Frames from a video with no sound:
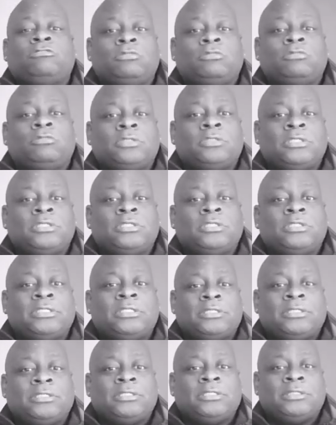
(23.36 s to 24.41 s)

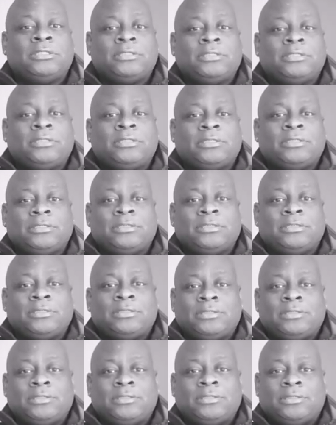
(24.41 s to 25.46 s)

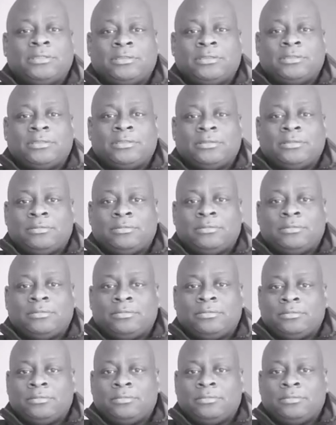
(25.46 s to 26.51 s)

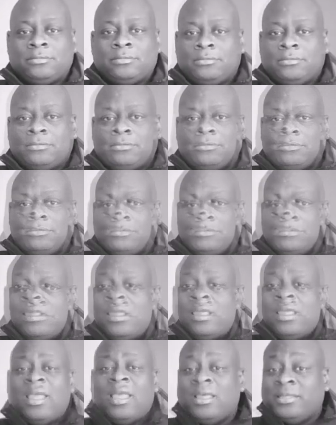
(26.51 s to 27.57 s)

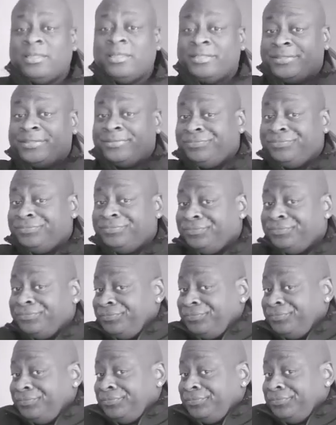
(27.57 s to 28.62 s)

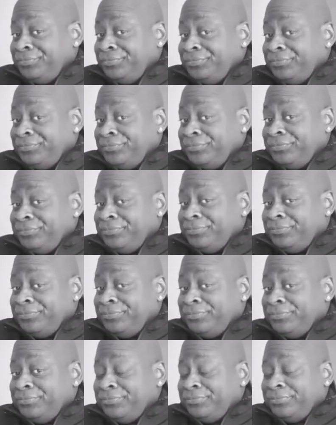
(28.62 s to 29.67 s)

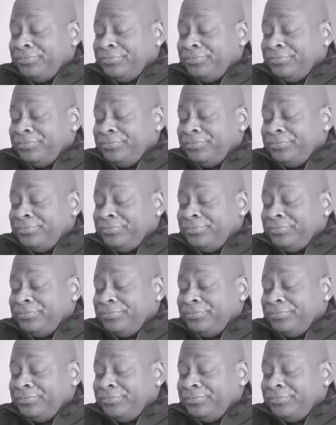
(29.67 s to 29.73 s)
No one is speaking in this clip.